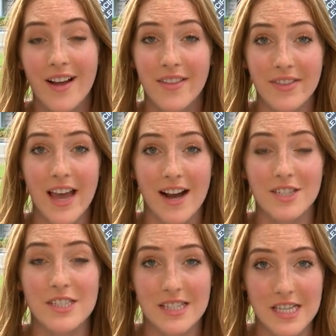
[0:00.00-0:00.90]
that the
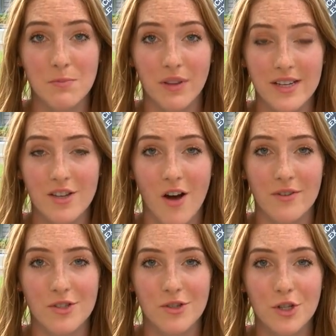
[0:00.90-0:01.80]
actions this police
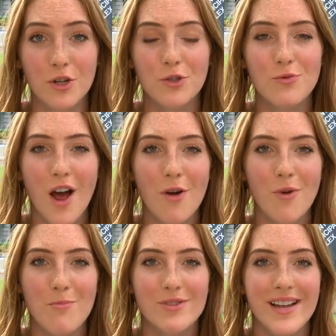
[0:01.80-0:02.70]
officer took do not
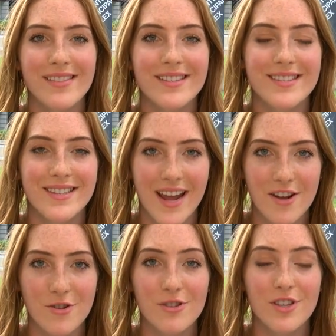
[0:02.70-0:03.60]
represent the
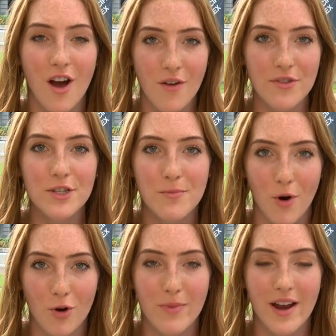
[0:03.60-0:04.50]
standards of the
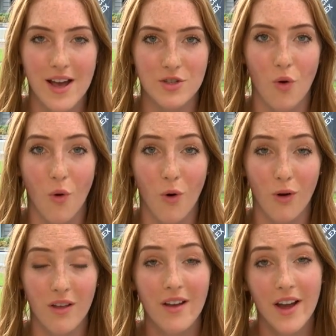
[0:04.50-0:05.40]
department as a
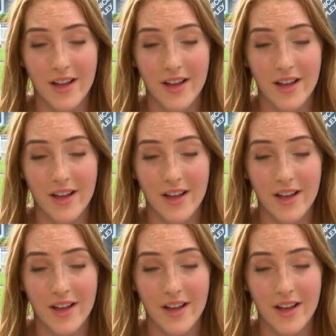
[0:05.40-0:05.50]
whole,